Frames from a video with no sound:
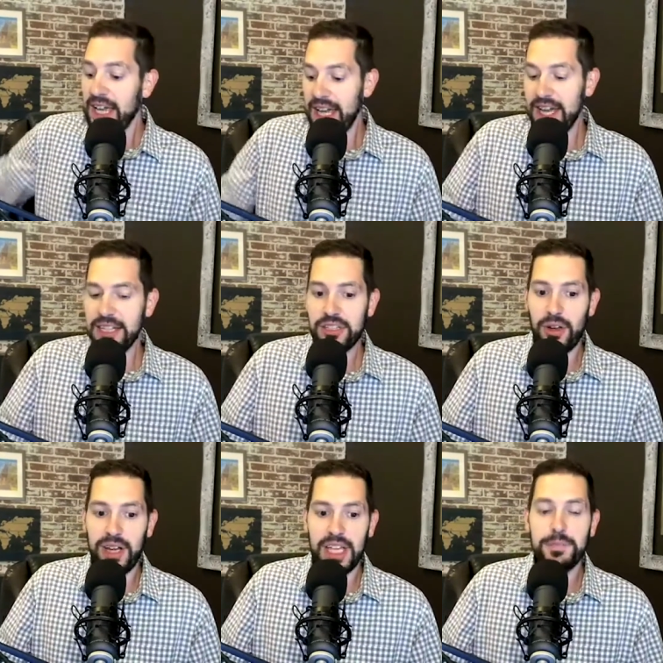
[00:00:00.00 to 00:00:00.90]
And
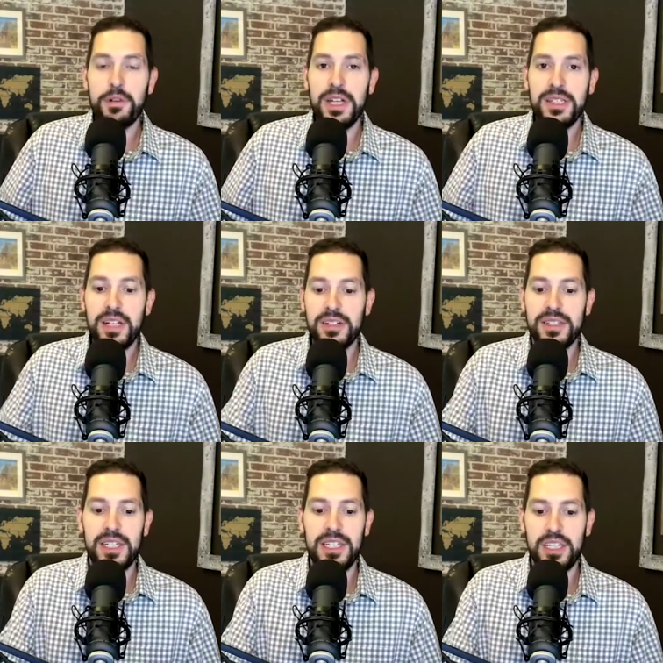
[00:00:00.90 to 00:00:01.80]
so I guess Bernice here is
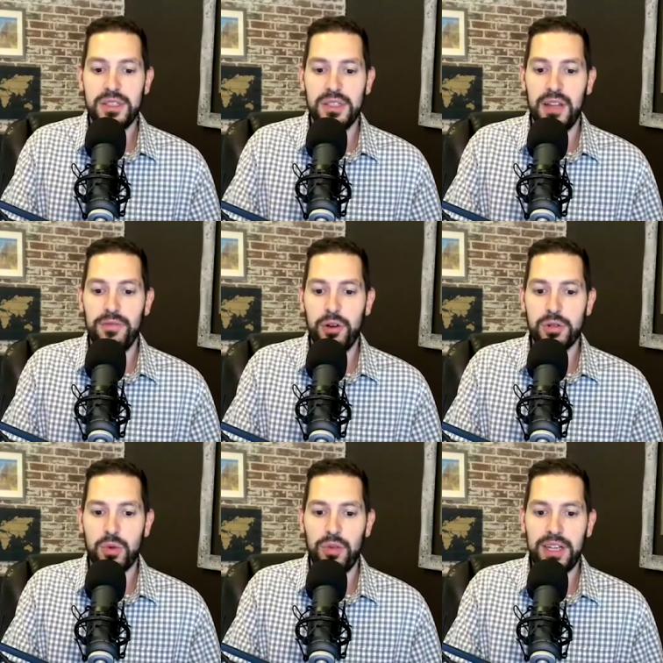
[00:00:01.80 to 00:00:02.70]
saying that
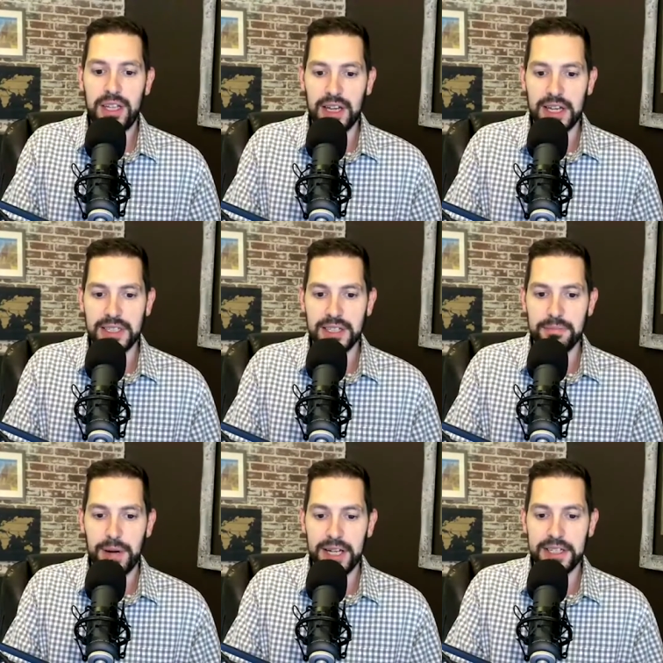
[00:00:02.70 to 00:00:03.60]
voters will recognize
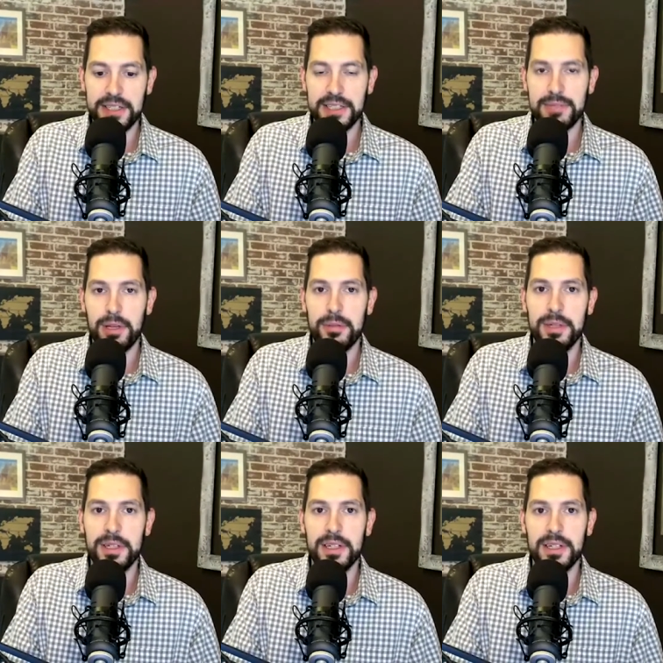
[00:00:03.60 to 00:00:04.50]
that Biden is
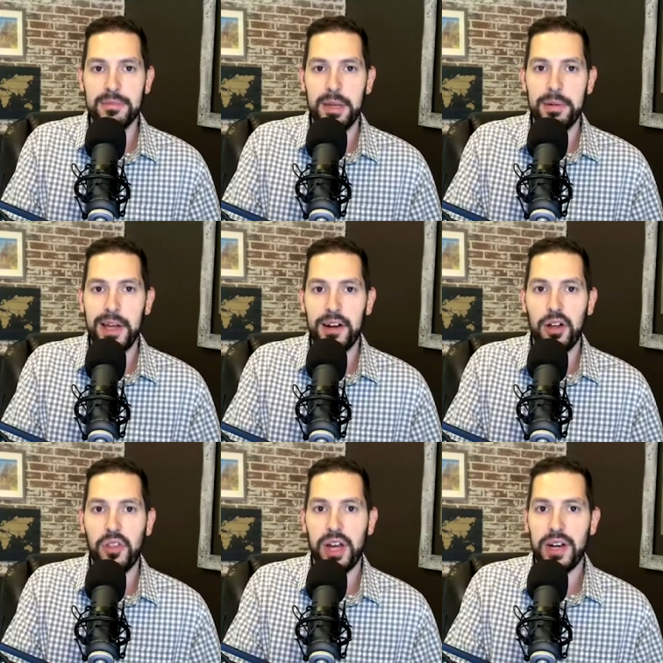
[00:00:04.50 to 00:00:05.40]
maybe not
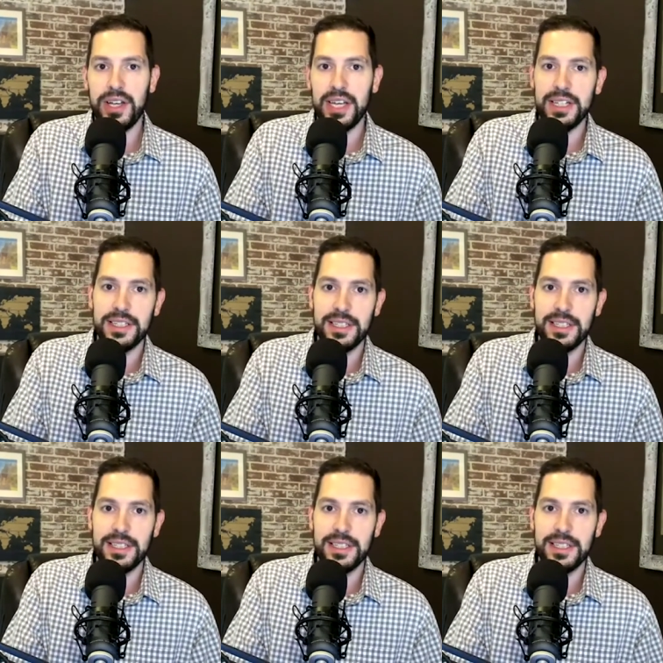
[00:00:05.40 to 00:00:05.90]
all there, and